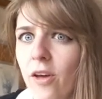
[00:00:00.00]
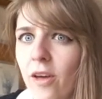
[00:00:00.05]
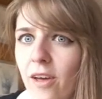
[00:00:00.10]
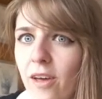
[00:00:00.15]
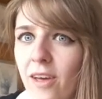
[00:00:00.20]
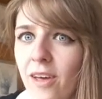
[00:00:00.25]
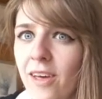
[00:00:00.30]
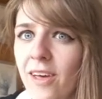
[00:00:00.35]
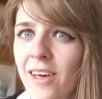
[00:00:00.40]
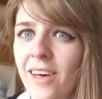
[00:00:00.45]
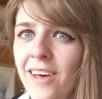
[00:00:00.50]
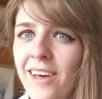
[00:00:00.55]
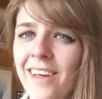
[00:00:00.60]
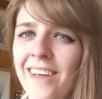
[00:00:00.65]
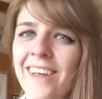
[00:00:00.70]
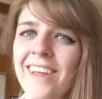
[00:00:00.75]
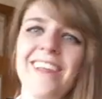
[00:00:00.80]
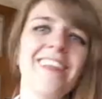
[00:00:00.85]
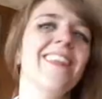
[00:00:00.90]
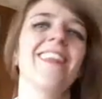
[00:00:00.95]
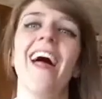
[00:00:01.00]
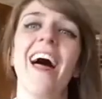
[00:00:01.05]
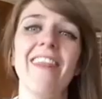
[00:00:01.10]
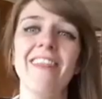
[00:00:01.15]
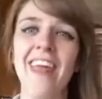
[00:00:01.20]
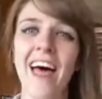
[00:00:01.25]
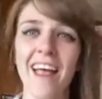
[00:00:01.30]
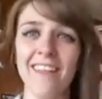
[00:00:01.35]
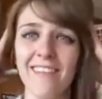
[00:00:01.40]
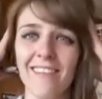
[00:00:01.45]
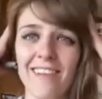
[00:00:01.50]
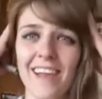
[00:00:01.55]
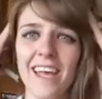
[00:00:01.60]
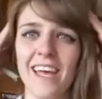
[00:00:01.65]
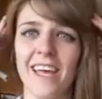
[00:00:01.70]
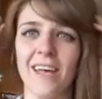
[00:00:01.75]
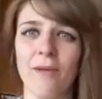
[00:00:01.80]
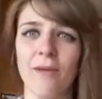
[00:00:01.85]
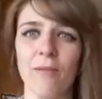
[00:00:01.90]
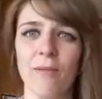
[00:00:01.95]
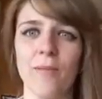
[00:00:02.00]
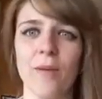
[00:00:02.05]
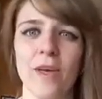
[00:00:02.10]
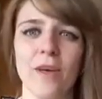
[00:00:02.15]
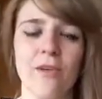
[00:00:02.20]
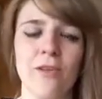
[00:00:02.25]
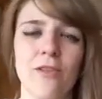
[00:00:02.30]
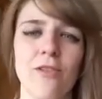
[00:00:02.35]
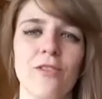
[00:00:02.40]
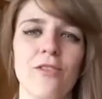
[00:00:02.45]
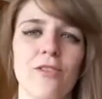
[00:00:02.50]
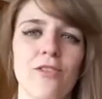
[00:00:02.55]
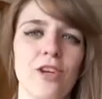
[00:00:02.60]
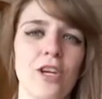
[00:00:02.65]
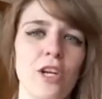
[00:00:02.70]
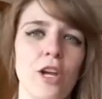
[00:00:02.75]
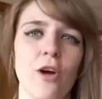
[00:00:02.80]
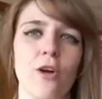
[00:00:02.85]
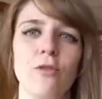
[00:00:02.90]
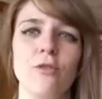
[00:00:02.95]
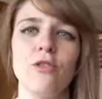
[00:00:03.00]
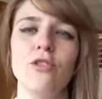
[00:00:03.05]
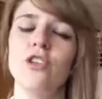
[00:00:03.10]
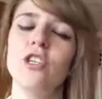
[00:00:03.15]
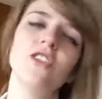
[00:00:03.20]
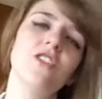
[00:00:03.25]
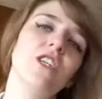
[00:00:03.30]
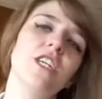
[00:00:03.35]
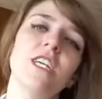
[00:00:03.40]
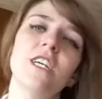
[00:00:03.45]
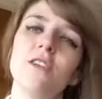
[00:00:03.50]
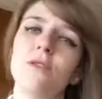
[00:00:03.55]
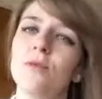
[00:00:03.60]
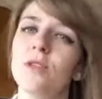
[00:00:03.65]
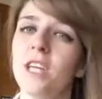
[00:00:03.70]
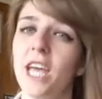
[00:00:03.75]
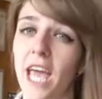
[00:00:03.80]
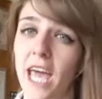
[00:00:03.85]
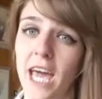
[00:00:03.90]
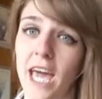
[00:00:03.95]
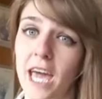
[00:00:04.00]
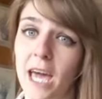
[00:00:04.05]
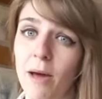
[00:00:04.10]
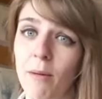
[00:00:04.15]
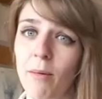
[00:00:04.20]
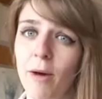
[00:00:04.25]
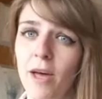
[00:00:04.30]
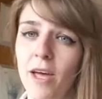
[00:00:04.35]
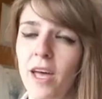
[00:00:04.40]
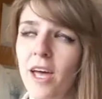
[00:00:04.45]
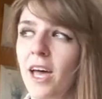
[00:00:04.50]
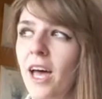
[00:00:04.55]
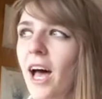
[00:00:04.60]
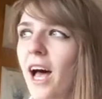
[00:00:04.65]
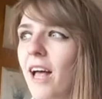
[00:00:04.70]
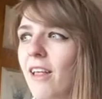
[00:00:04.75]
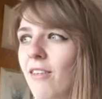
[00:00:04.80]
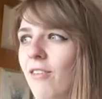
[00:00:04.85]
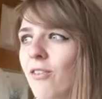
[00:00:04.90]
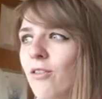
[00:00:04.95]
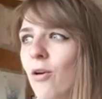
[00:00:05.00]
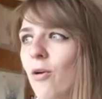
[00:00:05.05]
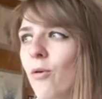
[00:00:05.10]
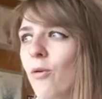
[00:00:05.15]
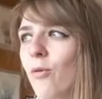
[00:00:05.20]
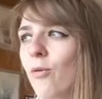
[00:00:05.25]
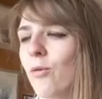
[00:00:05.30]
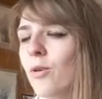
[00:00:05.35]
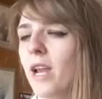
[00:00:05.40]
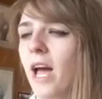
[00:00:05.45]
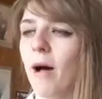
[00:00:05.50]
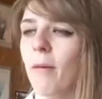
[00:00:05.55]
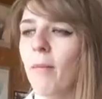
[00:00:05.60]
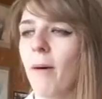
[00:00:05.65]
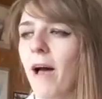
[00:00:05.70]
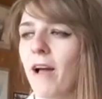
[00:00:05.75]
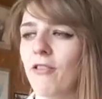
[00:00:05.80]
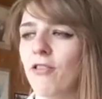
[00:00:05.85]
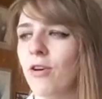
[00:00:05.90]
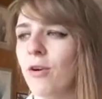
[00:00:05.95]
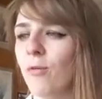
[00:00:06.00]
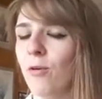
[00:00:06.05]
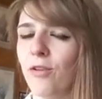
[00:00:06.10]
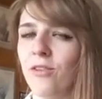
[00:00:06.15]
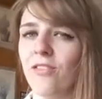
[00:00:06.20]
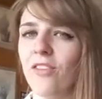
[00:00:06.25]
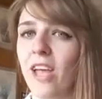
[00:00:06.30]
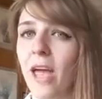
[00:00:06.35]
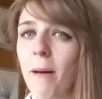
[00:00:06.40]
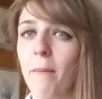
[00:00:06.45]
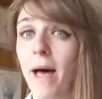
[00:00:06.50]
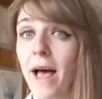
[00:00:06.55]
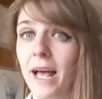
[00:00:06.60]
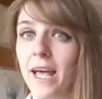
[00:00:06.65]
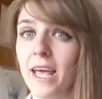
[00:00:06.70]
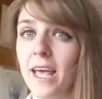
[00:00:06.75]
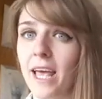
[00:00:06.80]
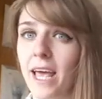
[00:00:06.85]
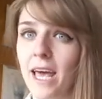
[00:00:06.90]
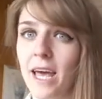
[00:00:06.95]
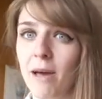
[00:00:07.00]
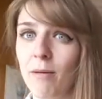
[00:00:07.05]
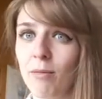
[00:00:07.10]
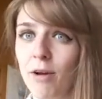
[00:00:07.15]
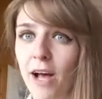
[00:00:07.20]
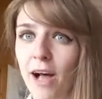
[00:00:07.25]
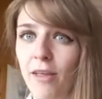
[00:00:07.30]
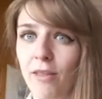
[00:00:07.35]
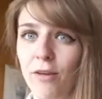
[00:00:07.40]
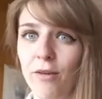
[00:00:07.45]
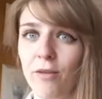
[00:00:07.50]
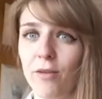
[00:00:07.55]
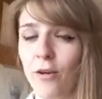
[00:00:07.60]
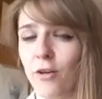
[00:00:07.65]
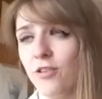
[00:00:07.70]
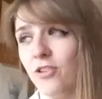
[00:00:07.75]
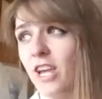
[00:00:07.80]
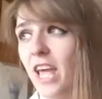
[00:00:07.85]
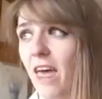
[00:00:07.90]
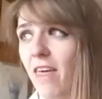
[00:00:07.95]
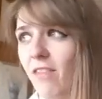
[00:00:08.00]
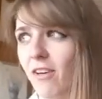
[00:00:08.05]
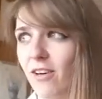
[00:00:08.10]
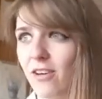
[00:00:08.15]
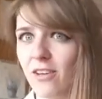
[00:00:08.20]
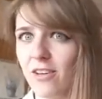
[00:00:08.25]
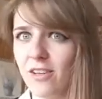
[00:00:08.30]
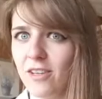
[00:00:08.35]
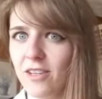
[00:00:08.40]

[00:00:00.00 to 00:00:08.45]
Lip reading: And that's it, because, you know, she cheated with Gabe and so now Patrick wants to get back at Gabe now that they're together.